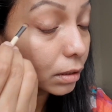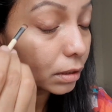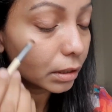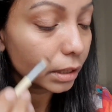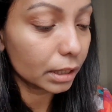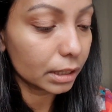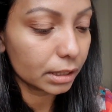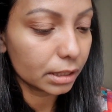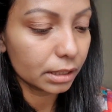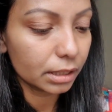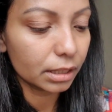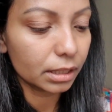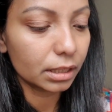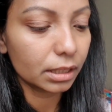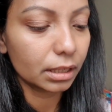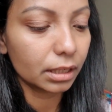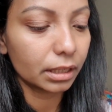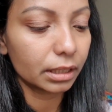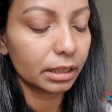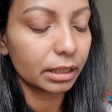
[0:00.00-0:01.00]
That's it.
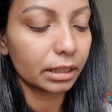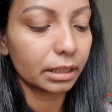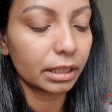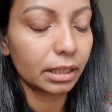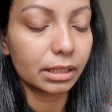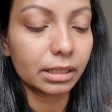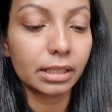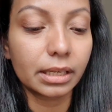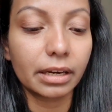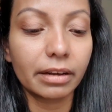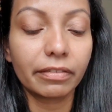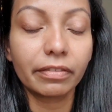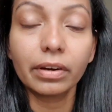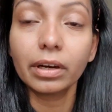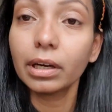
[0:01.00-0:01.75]
I think that's enough